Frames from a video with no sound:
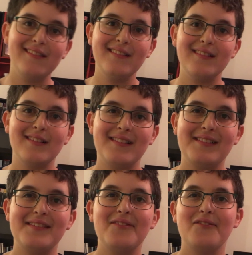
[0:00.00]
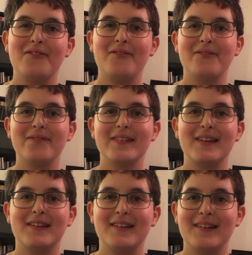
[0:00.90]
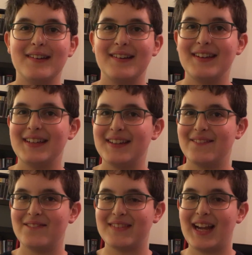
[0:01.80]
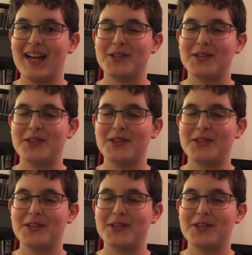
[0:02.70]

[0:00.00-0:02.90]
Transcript: Yeah, not really memorable.